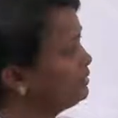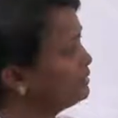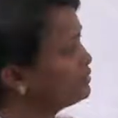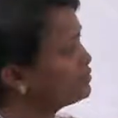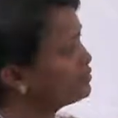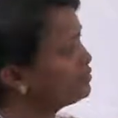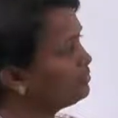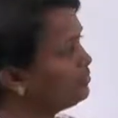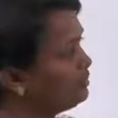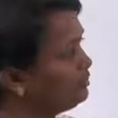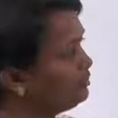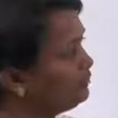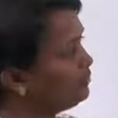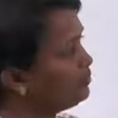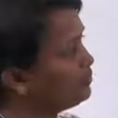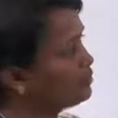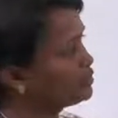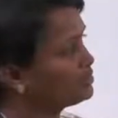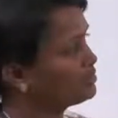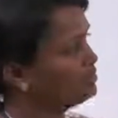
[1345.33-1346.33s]
it should give
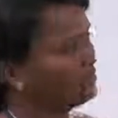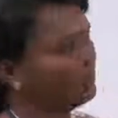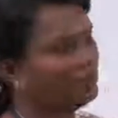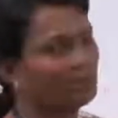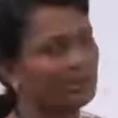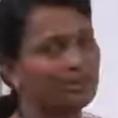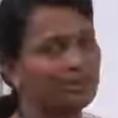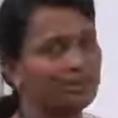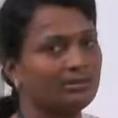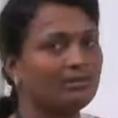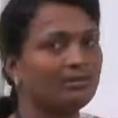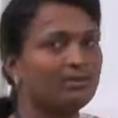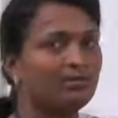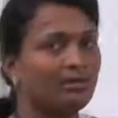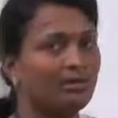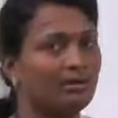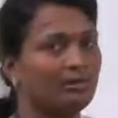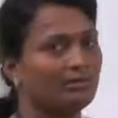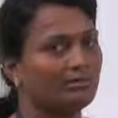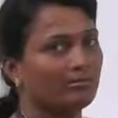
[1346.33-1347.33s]
a possibility that
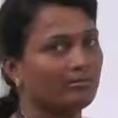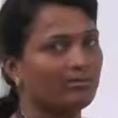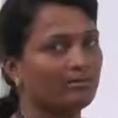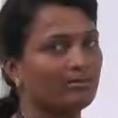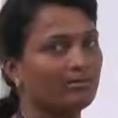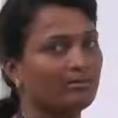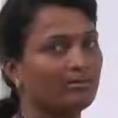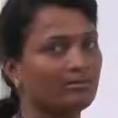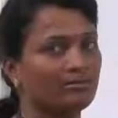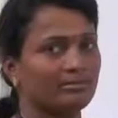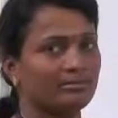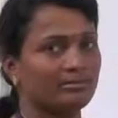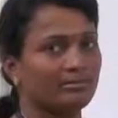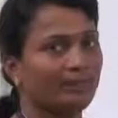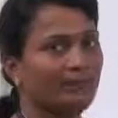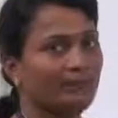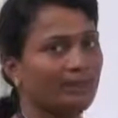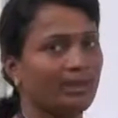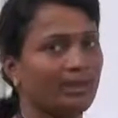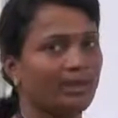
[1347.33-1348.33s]
there are
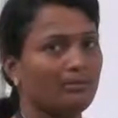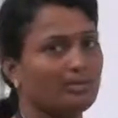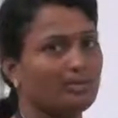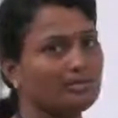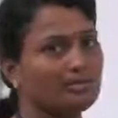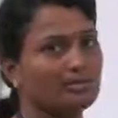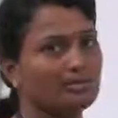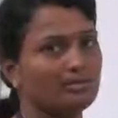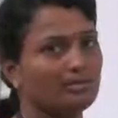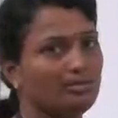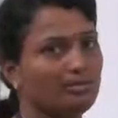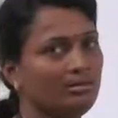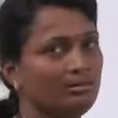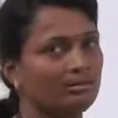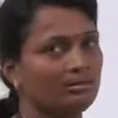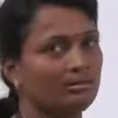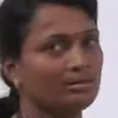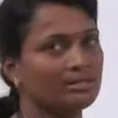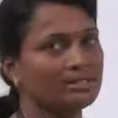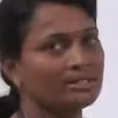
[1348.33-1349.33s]
some elements in the
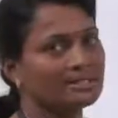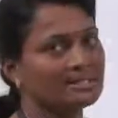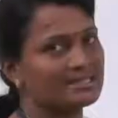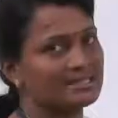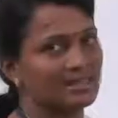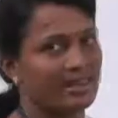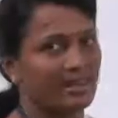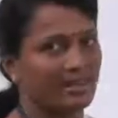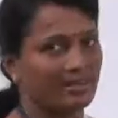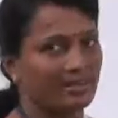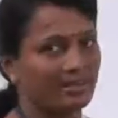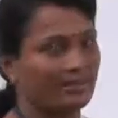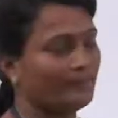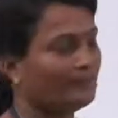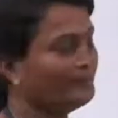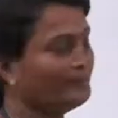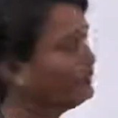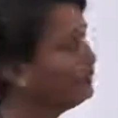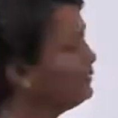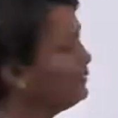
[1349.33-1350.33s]
stack.
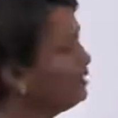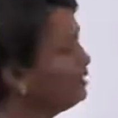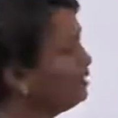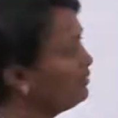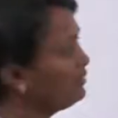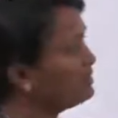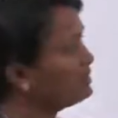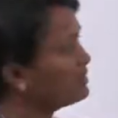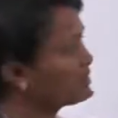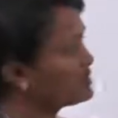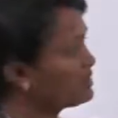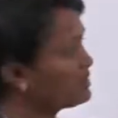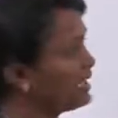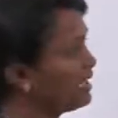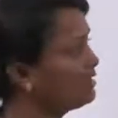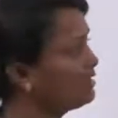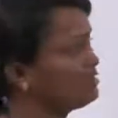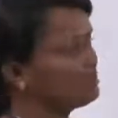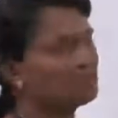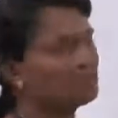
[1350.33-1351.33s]
If the
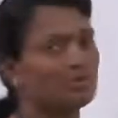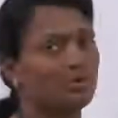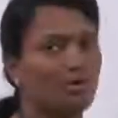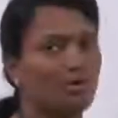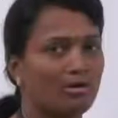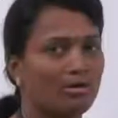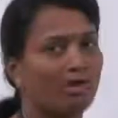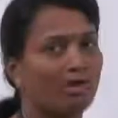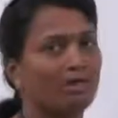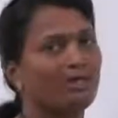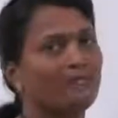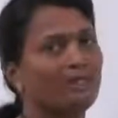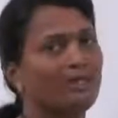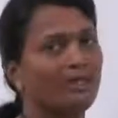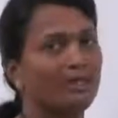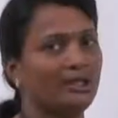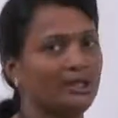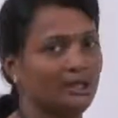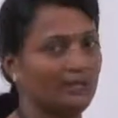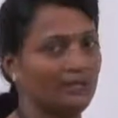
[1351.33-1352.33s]
stack is not
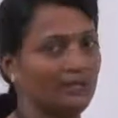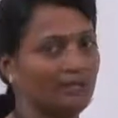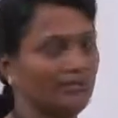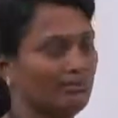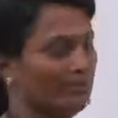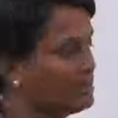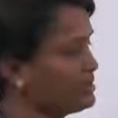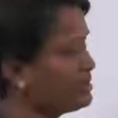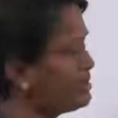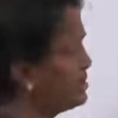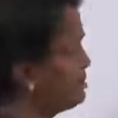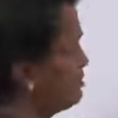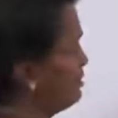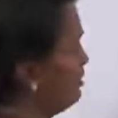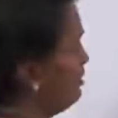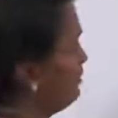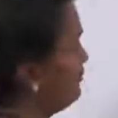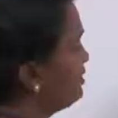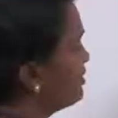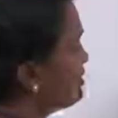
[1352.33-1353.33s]
having any elements,
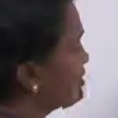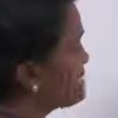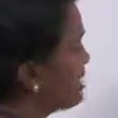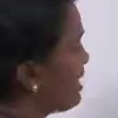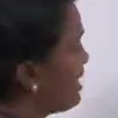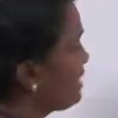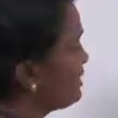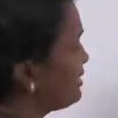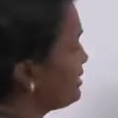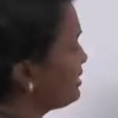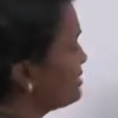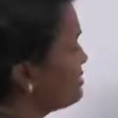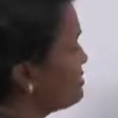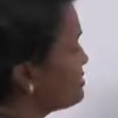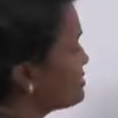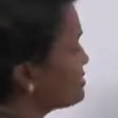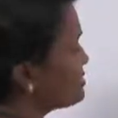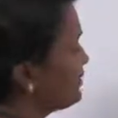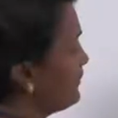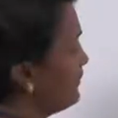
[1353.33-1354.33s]
if the stack
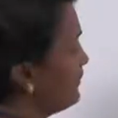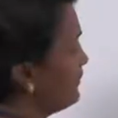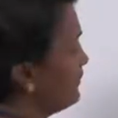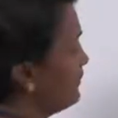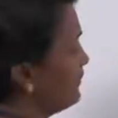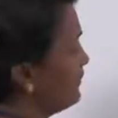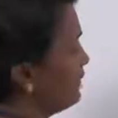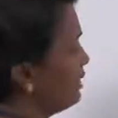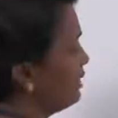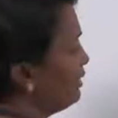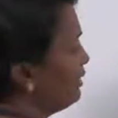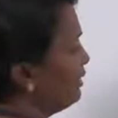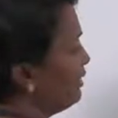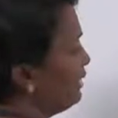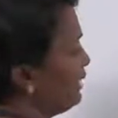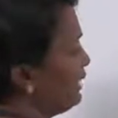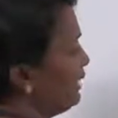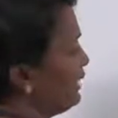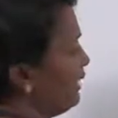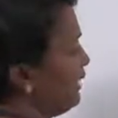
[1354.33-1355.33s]
is
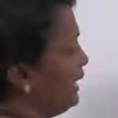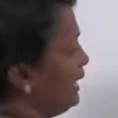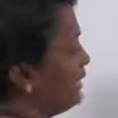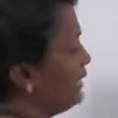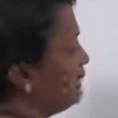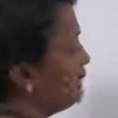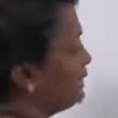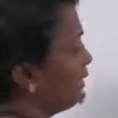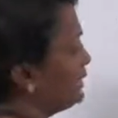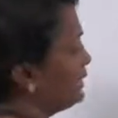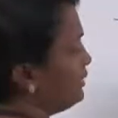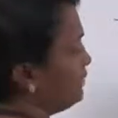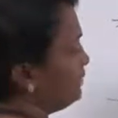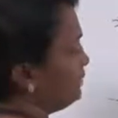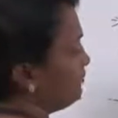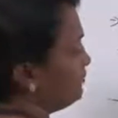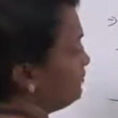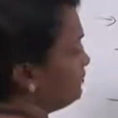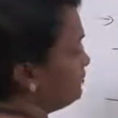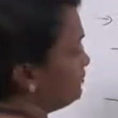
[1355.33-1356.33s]
empty,